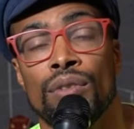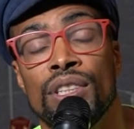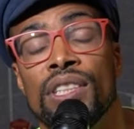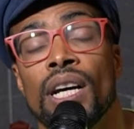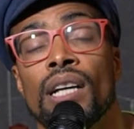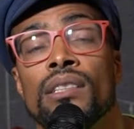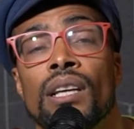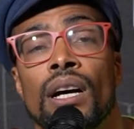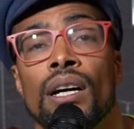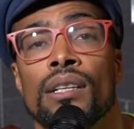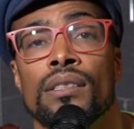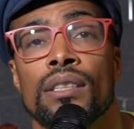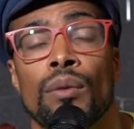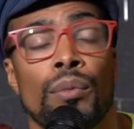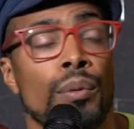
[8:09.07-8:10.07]
Reach out to
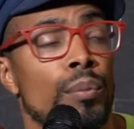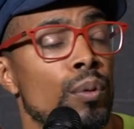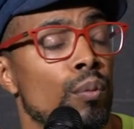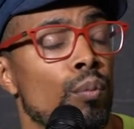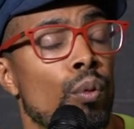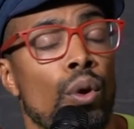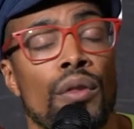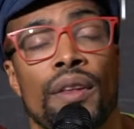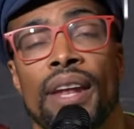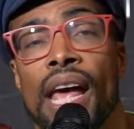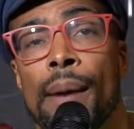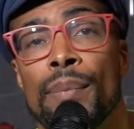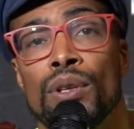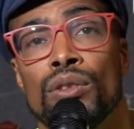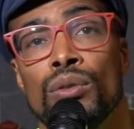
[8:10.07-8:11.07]
us, and we'd be more than
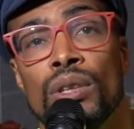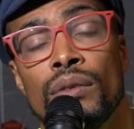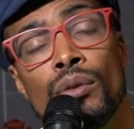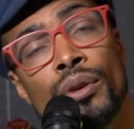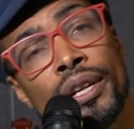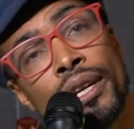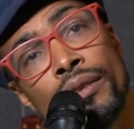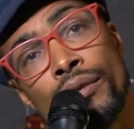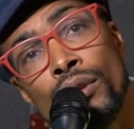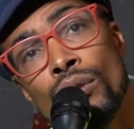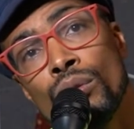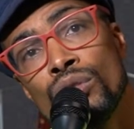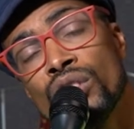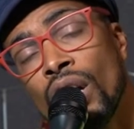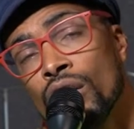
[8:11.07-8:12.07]
happy to give you an
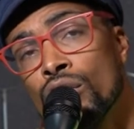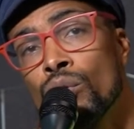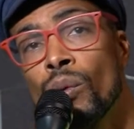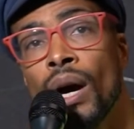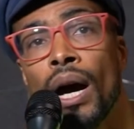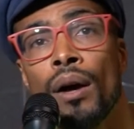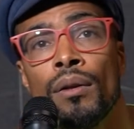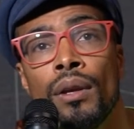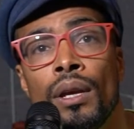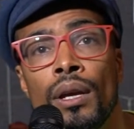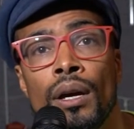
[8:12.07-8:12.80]
interview, shout you out